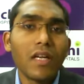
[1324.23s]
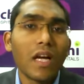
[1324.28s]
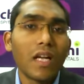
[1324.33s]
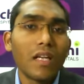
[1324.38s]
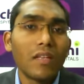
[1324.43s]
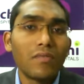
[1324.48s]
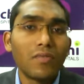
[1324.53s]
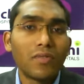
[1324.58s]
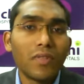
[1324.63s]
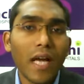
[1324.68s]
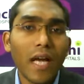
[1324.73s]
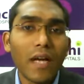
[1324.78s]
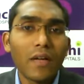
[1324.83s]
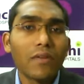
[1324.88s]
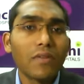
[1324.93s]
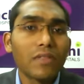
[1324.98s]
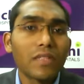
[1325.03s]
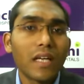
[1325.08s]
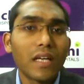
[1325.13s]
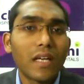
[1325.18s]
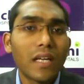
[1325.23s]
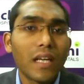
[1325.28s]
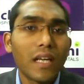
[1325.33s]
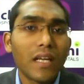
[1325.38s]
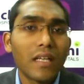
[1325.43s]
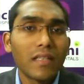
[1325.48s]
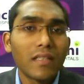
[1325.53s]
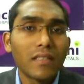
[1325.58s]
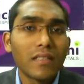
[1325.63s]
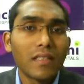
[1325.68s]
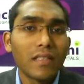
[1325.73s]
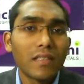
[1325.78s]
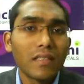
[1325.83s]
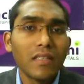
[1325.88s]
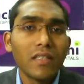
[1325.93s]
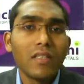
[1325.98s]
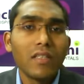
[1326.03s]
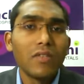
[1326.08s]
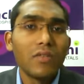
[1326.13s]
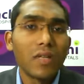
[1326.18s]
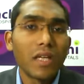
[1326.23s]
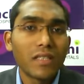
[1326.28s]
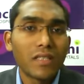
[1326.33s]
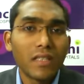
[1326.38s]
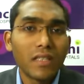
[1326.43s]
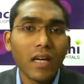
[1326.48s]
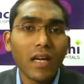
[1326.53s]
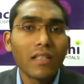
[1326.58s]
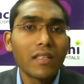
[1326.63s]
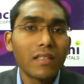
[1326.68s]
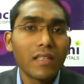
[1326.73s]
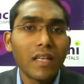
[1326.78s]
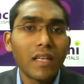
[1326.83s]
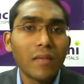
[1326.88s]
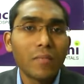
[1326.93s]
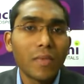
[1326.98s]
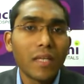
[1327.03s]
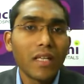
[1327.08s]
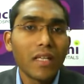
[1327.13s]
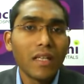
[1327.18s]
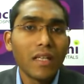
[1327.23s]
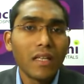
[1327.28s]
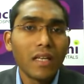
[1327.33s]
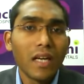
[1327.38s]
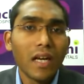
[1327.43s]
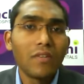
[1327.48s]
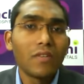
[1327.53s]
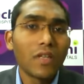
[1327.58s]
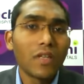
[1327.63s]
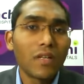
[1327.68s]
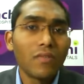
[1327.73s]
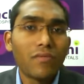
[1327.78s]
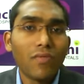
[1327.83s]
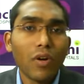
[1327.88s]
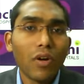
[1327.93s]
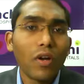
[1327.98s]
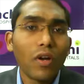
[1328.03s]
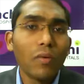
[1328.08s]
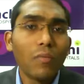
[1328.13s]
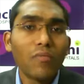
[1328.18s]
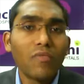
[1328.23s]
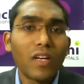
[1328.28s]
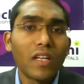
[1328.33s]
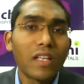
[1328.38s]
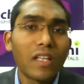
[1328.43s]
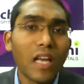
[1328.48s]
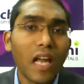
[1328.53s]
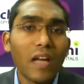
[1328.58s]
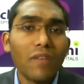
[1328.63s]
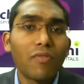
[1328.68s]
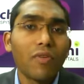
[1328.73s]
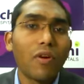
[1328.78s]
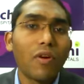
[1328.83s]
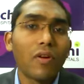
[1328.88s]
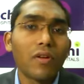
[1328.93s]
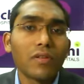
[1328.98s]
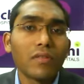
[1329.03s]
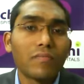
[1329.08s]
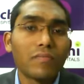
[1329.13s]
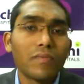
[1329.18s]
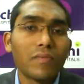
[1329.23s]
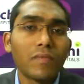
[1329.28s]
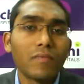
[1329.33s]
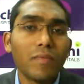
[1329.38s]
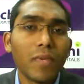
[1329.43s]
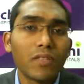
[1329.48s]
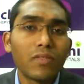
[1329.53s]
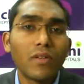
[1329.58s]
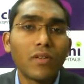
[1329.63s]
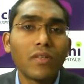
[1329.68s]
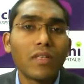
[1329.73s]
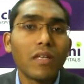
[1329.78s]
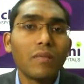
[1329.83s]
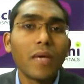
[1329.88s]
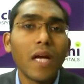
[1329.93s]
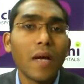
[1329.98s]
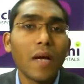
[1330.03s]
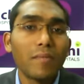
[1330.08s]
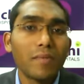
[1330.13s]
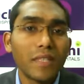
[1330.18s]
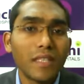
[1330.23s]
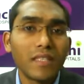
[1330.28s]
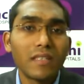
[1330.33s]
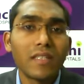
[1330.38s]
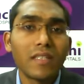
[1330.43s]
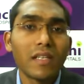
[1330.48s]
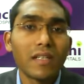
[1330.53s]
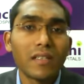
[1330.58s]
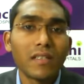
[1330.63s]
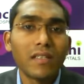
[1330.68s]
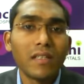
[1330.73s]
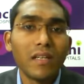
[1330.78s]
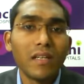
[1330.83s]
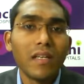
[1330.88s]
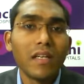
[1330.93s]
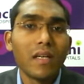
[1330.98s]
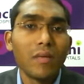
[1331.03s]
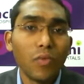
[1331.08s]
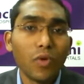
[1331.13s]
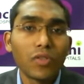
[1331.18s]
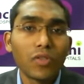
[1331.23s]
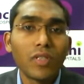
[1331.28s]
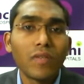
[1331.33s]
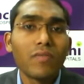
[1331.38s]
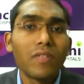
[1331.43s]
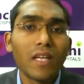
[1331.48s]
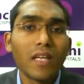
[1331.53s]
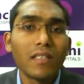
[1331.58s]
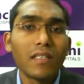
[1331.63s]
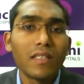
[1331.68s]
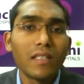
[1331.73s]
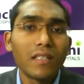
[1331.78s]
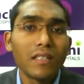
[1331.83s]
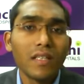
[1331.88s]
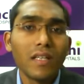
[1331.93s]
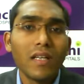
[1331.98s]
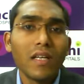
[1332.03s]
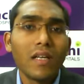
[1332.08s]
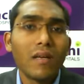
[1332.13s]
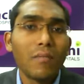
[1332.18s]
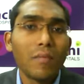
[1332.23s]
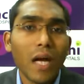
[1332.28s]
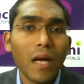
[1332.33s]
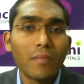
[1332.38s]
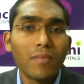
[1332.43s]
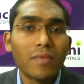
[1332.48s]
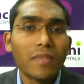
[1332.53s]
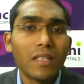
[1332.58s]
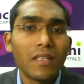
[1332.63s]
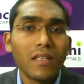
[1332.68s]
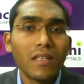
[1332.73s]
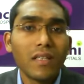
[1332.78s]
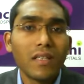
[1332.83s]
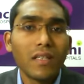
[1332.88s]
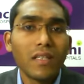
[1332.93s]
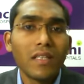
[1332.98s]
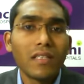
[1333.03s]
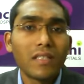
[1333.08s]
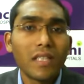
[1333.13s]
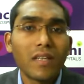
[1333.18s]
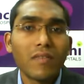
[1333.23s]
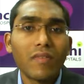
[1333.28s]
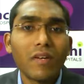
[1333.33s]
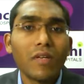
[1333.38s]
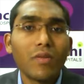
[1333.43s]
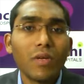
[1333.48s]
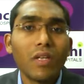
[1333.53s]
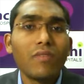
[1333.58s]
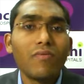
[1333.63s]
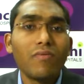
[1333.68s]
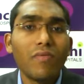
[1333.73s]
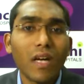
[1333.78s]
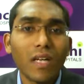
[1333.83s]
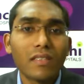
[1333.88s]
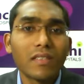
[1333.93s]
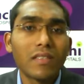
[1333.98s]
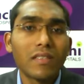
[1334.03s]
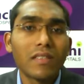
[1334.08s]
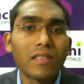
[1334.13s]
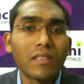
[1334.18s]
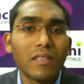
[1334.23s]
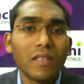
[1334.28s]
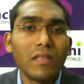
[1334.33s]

And if you diagnose the underlying disease, you can start the therapy and you can follow up for lifelong based on the biopsy result. In most of the cases, biopsy is required only once.